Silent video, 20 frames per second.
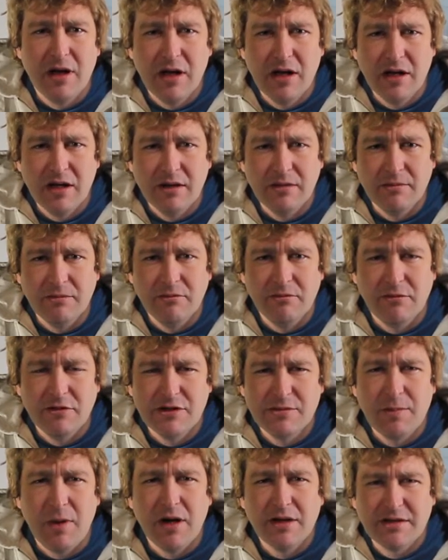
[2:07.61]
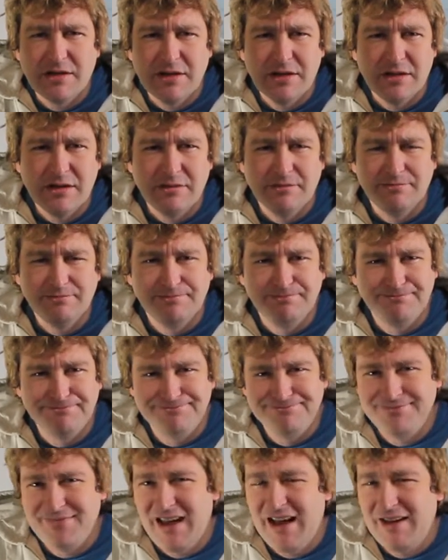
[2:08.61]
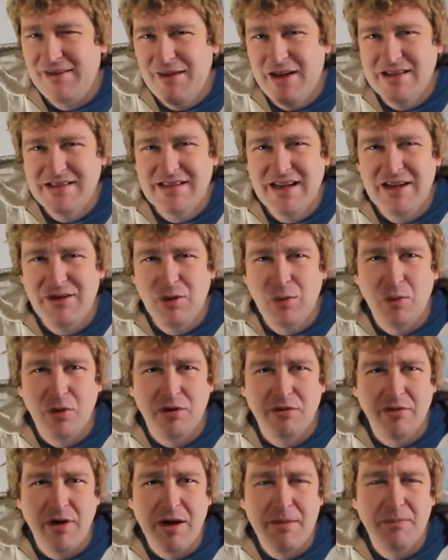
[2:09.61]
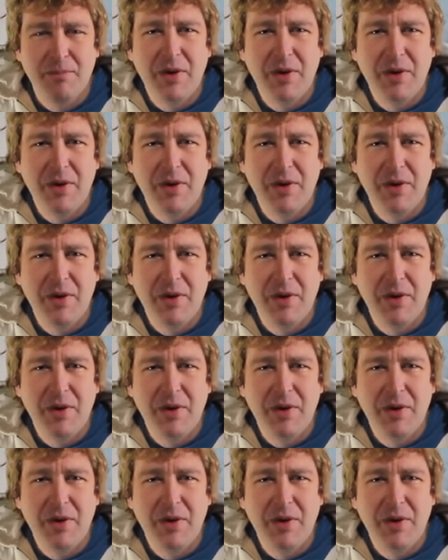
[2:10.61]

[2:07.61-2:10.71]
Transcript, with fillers: I'm not saying the word right,